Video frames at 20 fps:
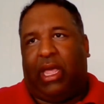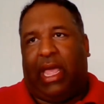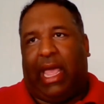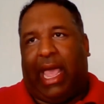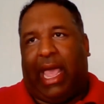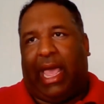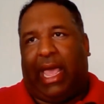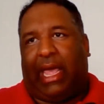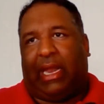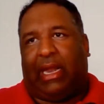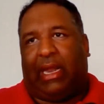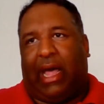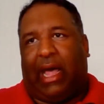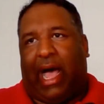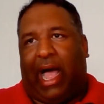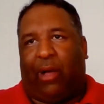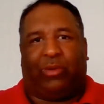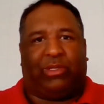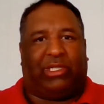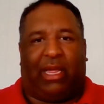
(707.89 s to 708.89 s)
And
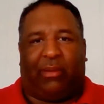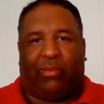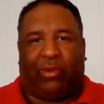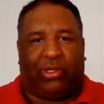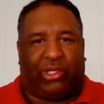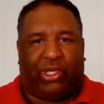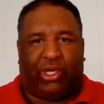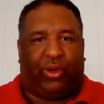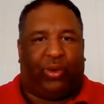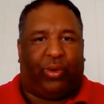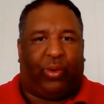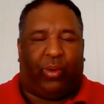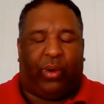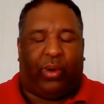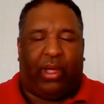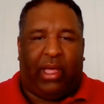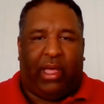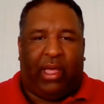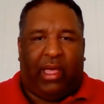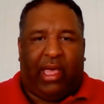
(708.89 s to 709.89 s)
I was able to
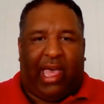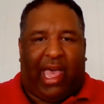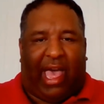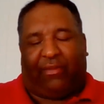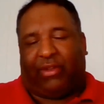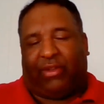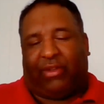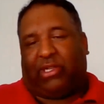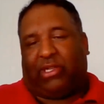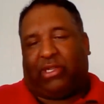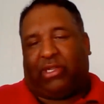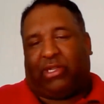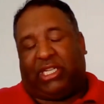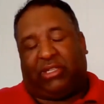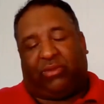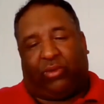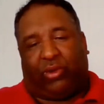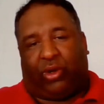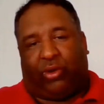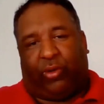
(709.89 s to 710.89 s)
have a
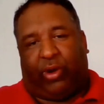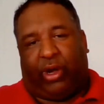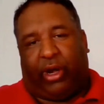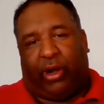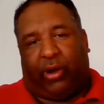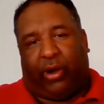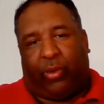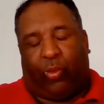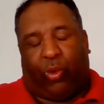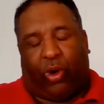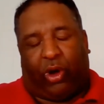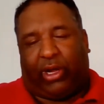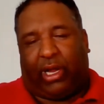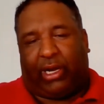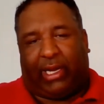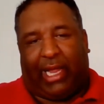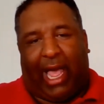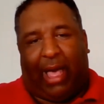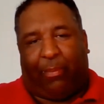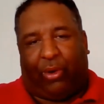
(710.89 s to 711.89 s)
successful career and work on
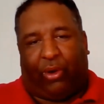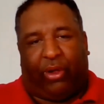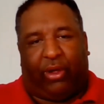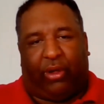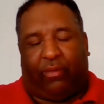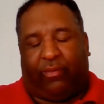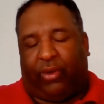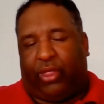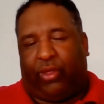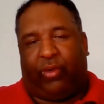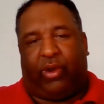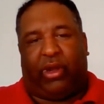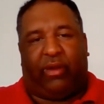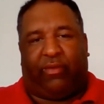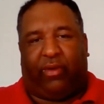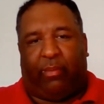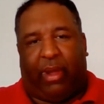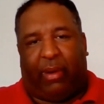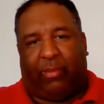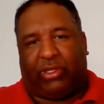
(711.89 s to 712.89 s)
Capitol Hill for 3
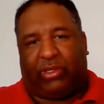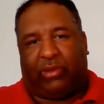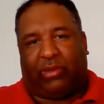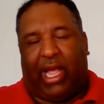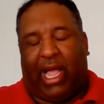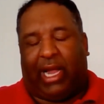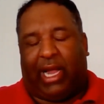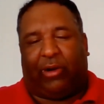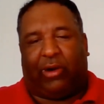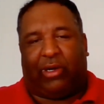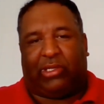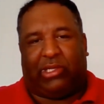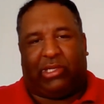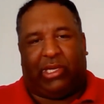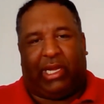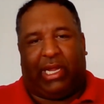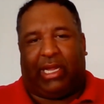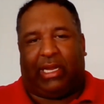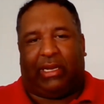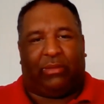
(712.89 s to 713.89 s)
different members of Congress
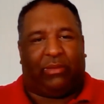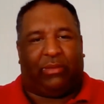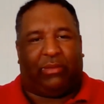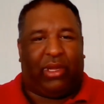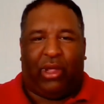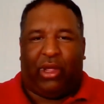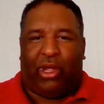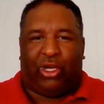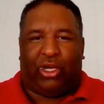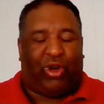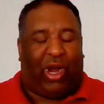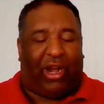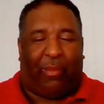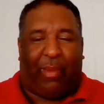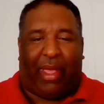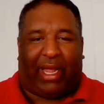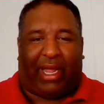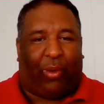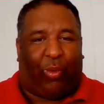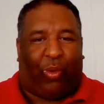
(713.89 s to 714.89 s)
and try to
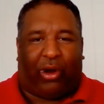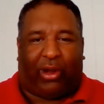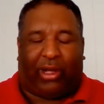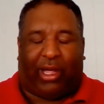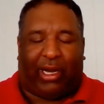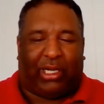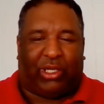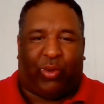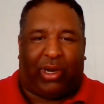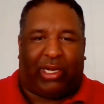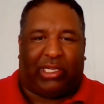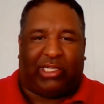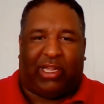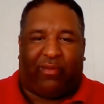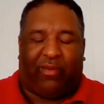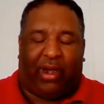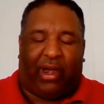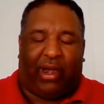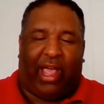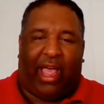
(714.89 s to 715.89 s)
make it work on a
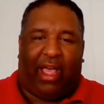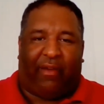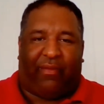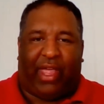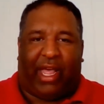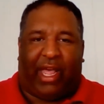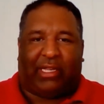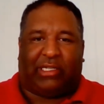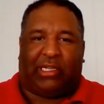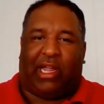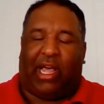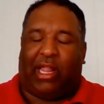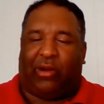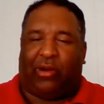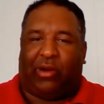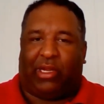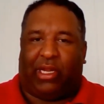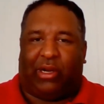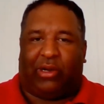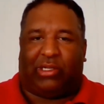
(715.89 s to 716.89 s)

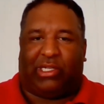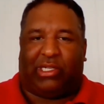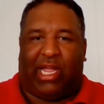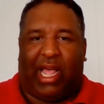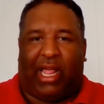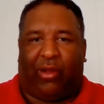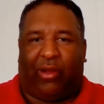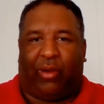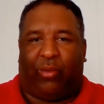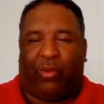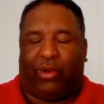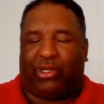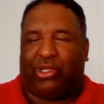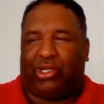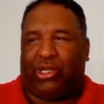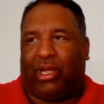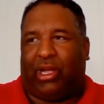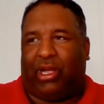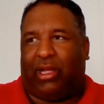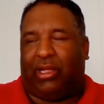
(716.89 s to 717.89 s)
$27,500 a year salary, which
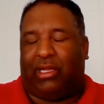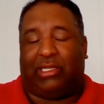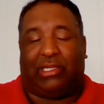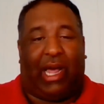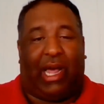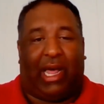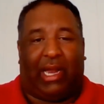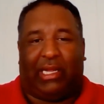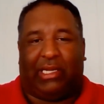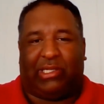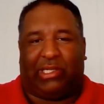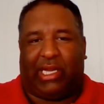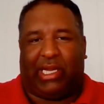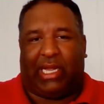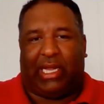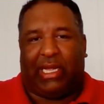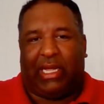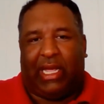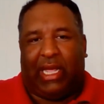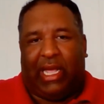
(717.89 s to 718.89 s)
is not easy.